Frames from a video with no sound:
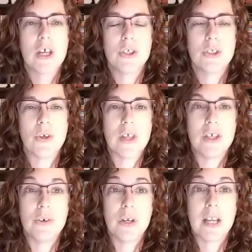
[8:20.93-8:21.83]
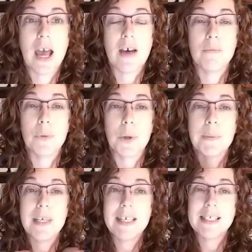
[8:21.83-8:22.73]
so that you can have more
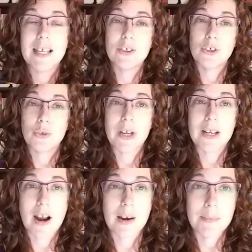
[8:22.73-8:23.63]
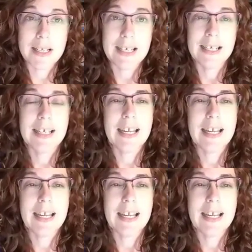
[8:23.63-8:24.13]
peace and joy and harmony